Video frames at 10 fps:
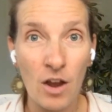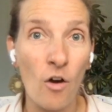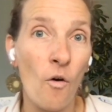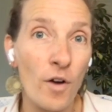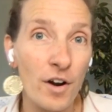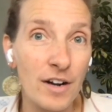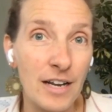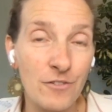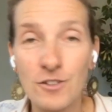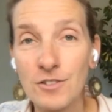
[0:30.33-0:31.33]
Or
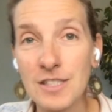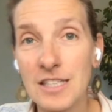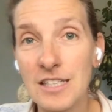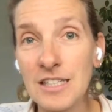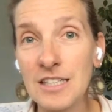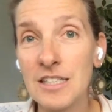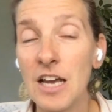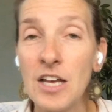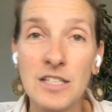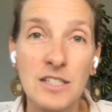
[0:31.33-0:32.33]
if you've seen
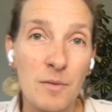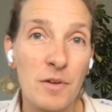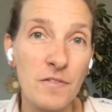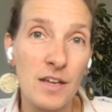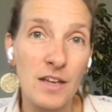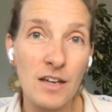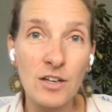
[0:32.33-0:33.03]
some of the